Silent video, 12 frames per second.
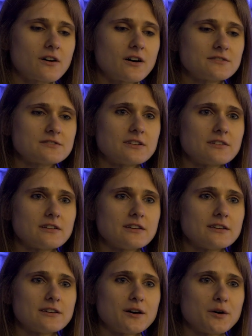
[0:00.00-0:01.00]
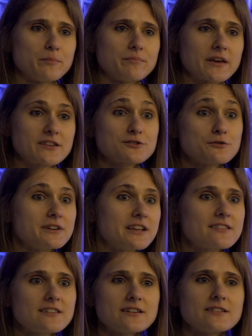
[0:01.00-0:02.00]
constantly um,
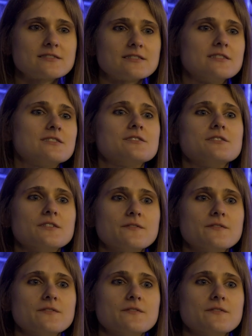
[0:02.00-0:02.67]
excreting things into the